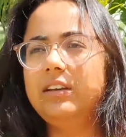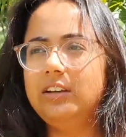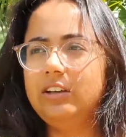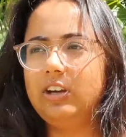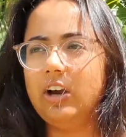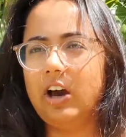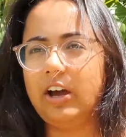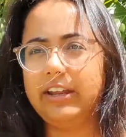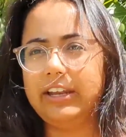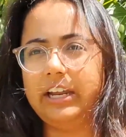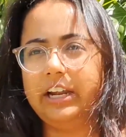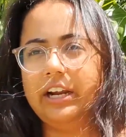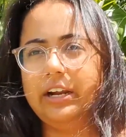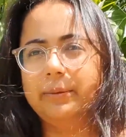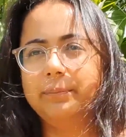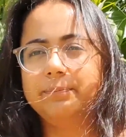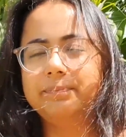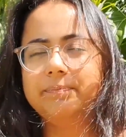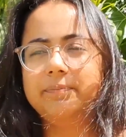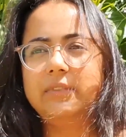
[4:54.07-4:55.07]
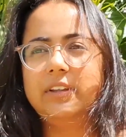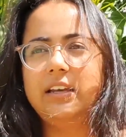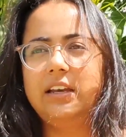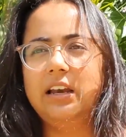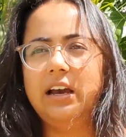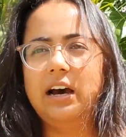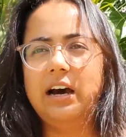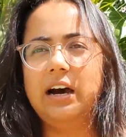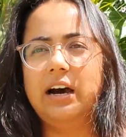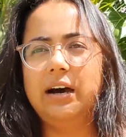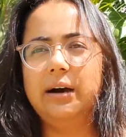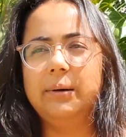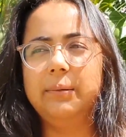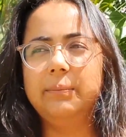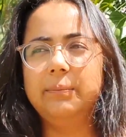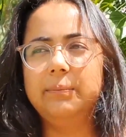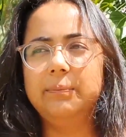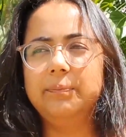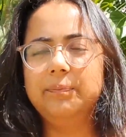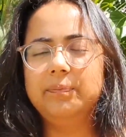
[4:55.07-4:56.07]
got here,
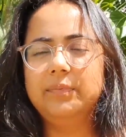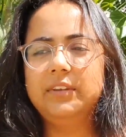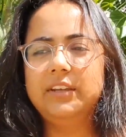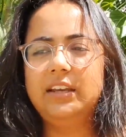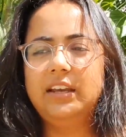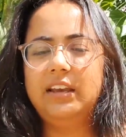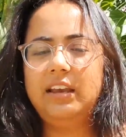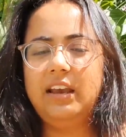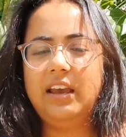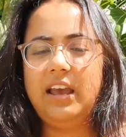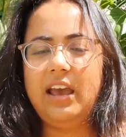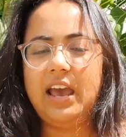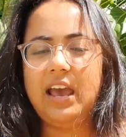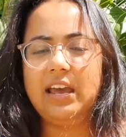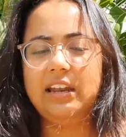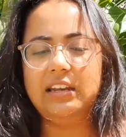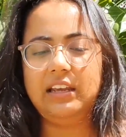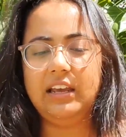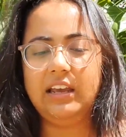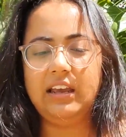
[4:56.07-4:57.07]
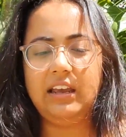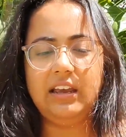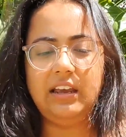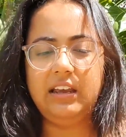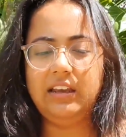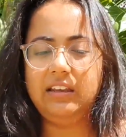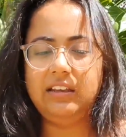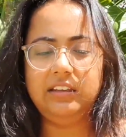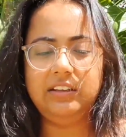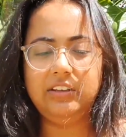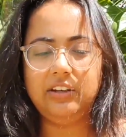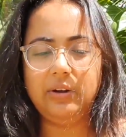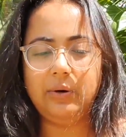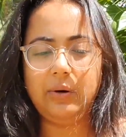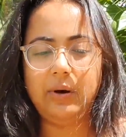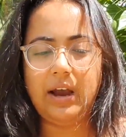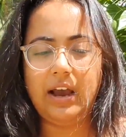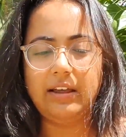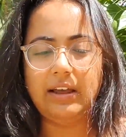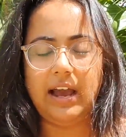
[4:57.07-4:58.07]
and
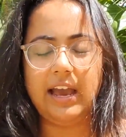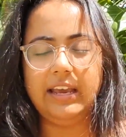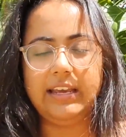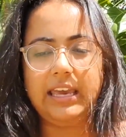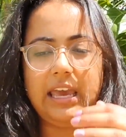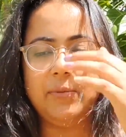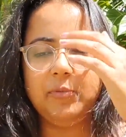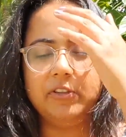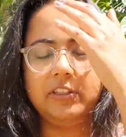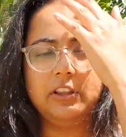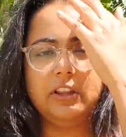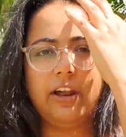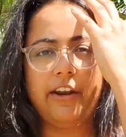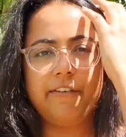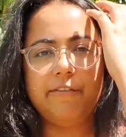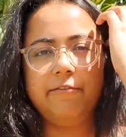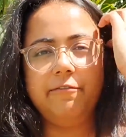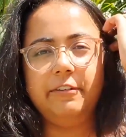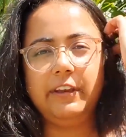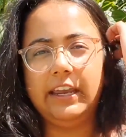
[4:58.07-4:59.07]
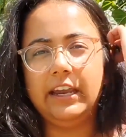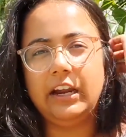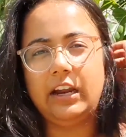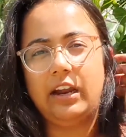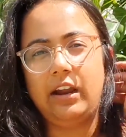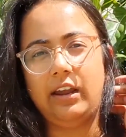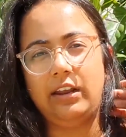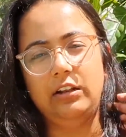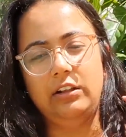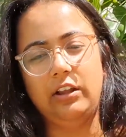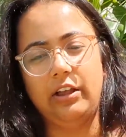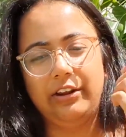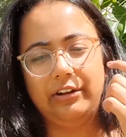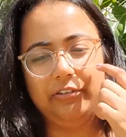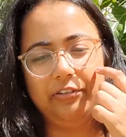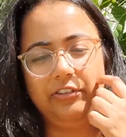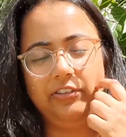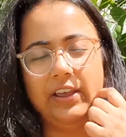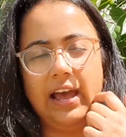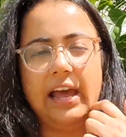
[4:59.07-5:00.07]
I came with a lot of fear and a lot of
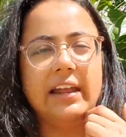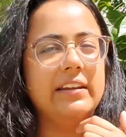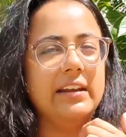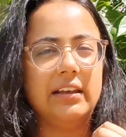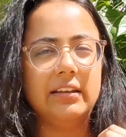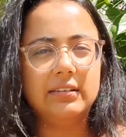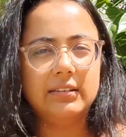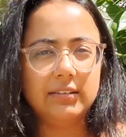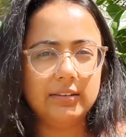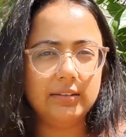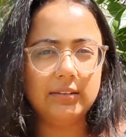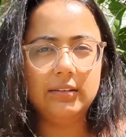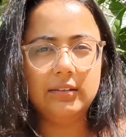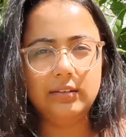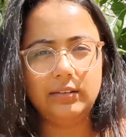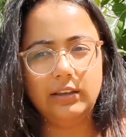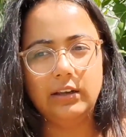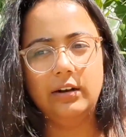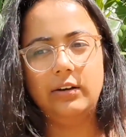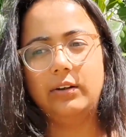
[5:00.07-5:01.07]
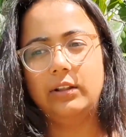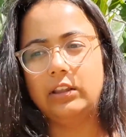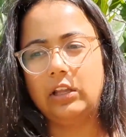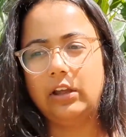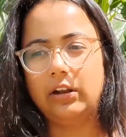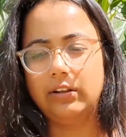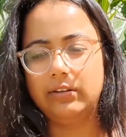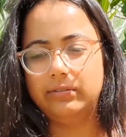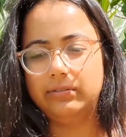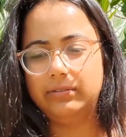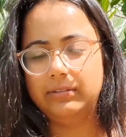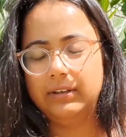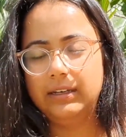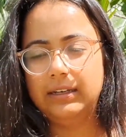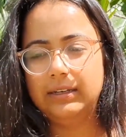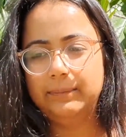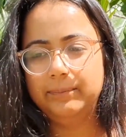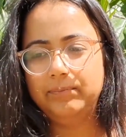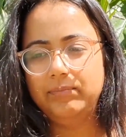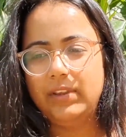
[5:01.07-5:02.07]
sadness, a lot of
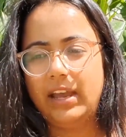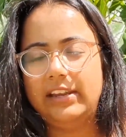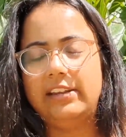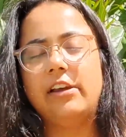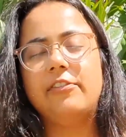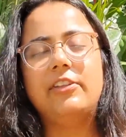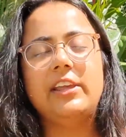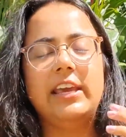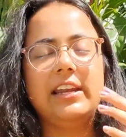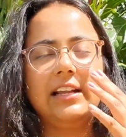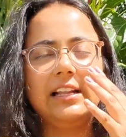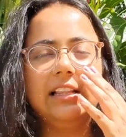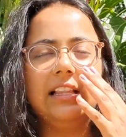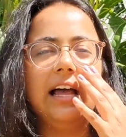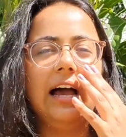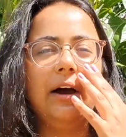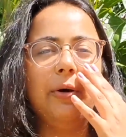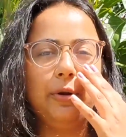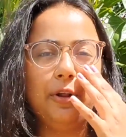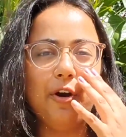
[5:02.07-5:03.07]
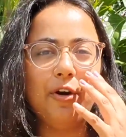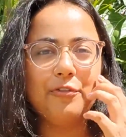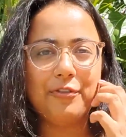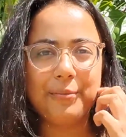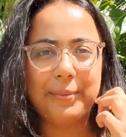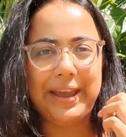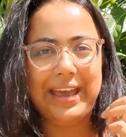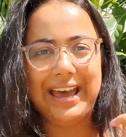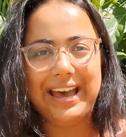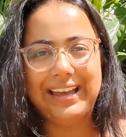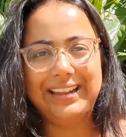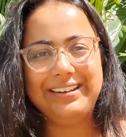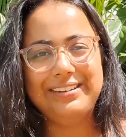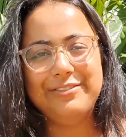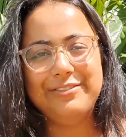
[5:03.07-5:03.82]
I definitely had a cloud over my head